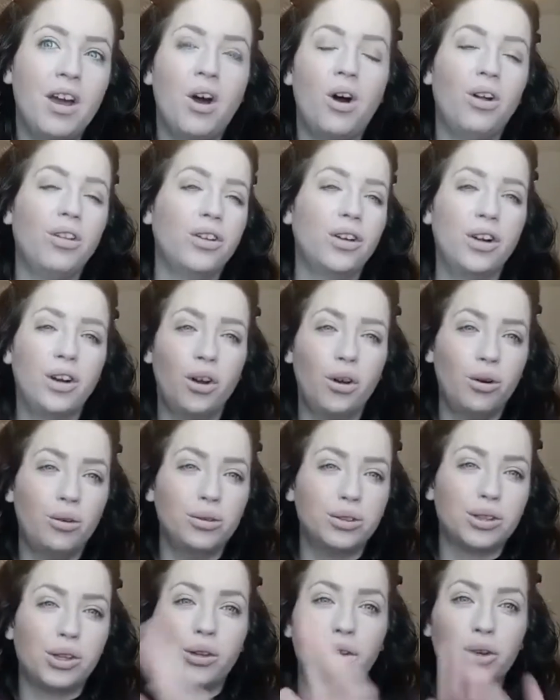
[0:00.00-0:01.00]
all the
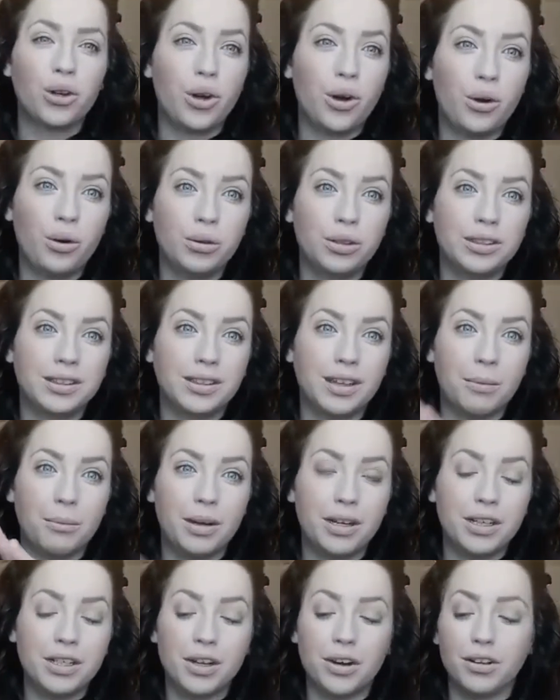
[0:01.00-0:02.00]
clothes, all the coats that
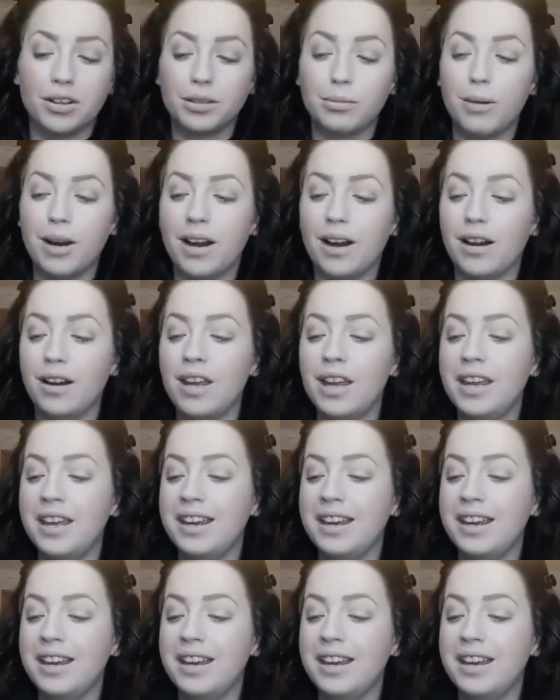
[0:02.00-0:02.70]
my dogs wear.